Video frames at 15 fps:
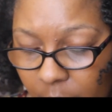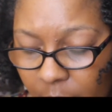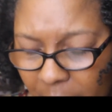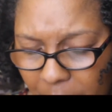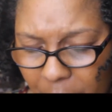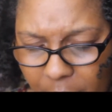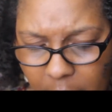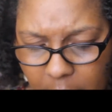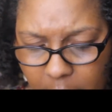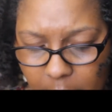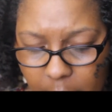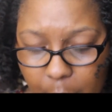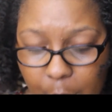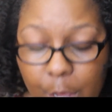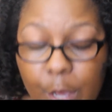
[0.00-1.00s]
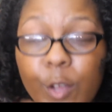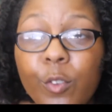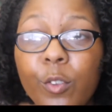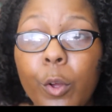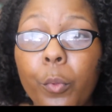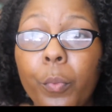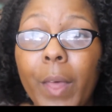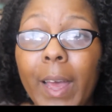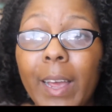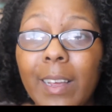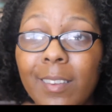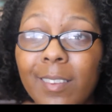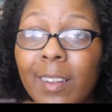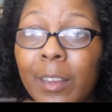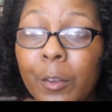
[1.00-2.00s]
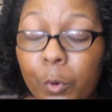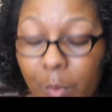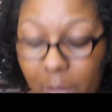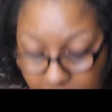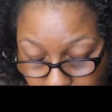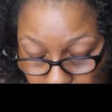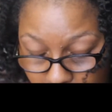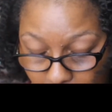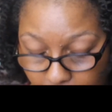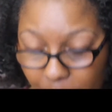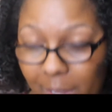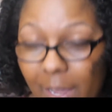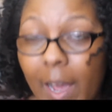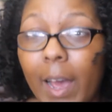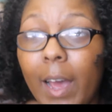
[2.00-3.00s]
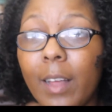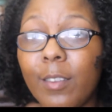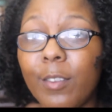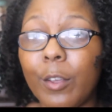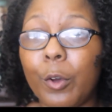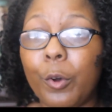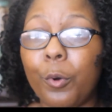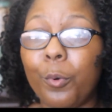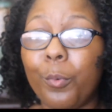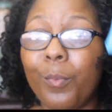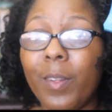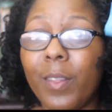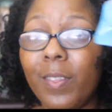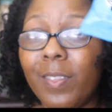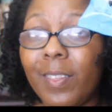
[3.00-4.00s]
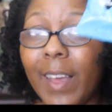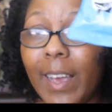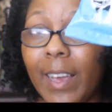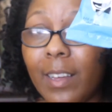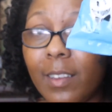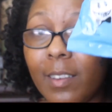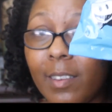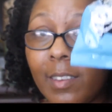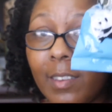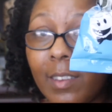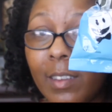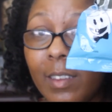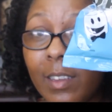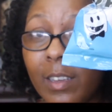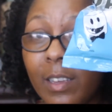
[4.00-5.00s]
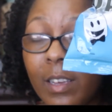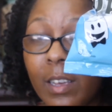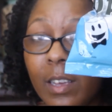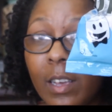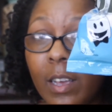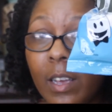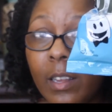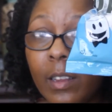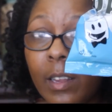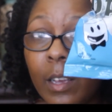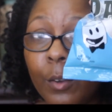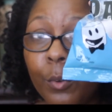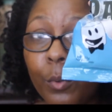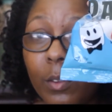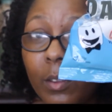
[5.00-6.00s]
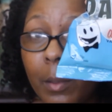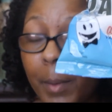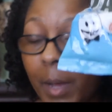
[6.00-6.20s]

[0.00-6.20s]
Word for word: Verified. So that is a little gift that we got. So thanks, Degusta